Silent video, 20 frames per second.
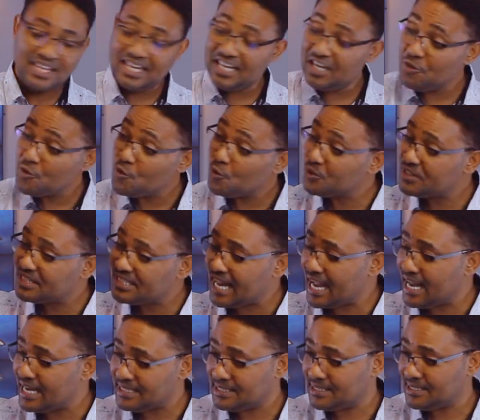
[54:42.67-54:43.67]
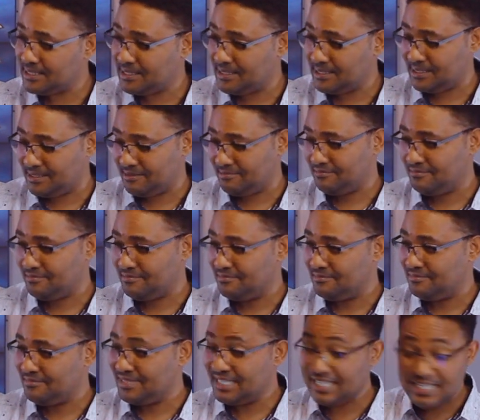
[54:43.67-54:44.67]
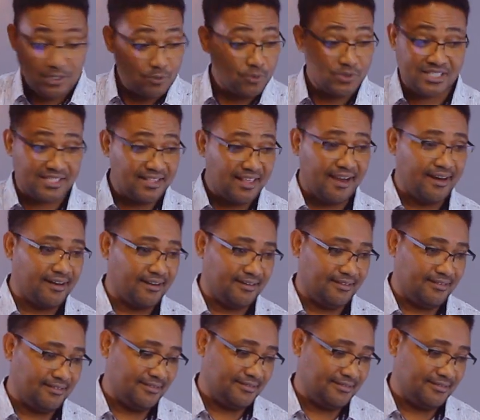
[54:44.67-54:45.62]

in those stars. It was there.